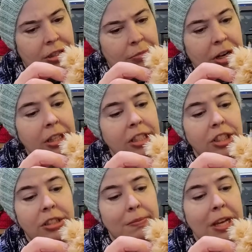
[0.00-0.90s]
Apparently
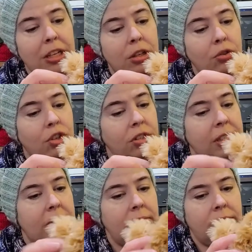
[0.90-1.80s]
she is made in New
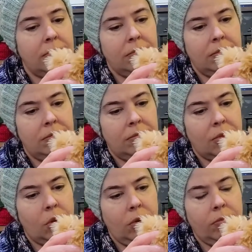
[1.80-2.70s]
Jersey.
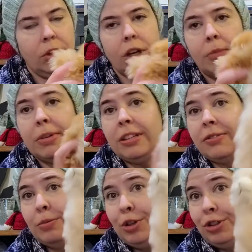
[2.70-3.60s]
Or her company's
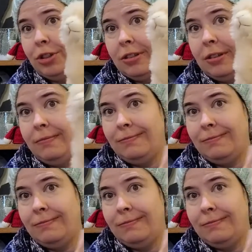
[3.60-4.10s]
from New Jersey.